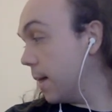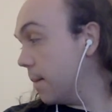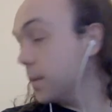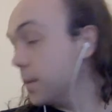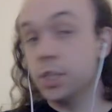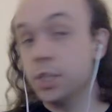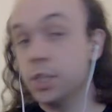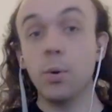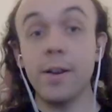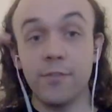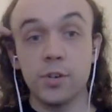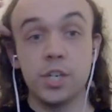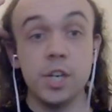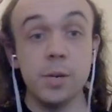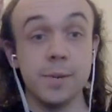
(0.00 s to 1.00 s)
which is quite
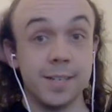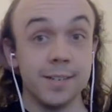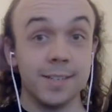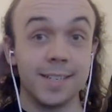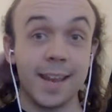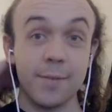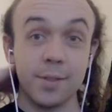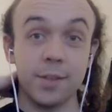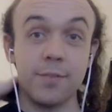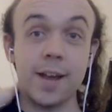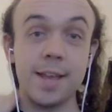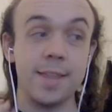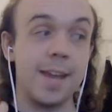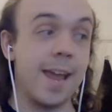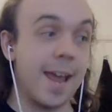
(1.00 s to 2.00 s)
fortuitous given the
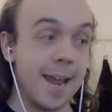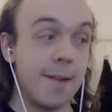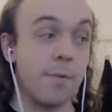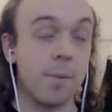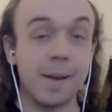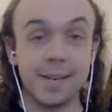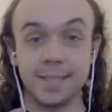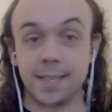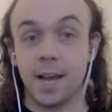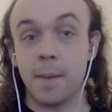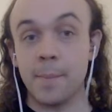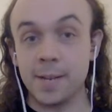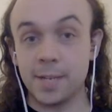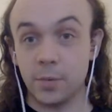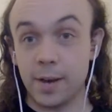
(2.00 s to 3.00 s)
fact that A, we're about to start
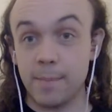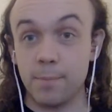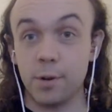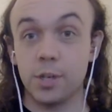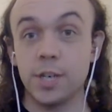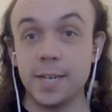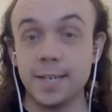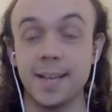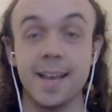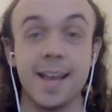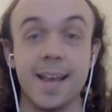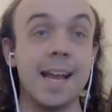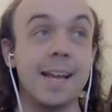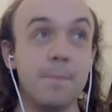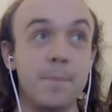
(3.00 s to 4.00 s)
a big terrain project,
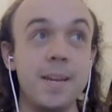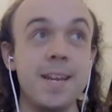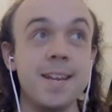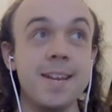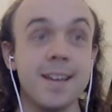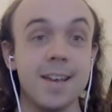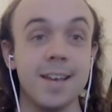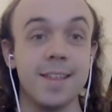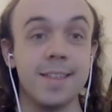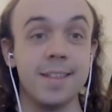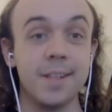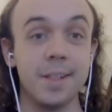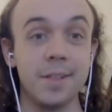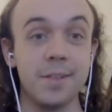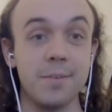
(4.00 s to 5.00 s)
and B,
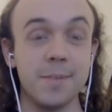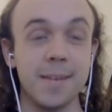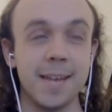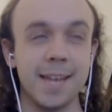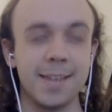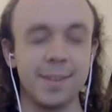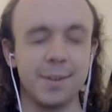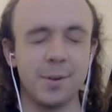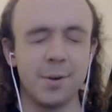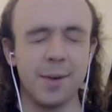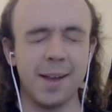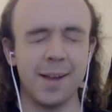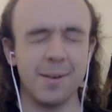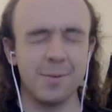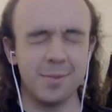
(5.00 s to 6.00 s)
the Lumineth are
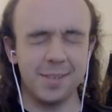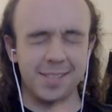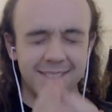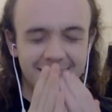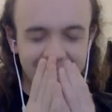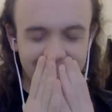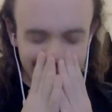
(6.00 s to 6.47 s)
out.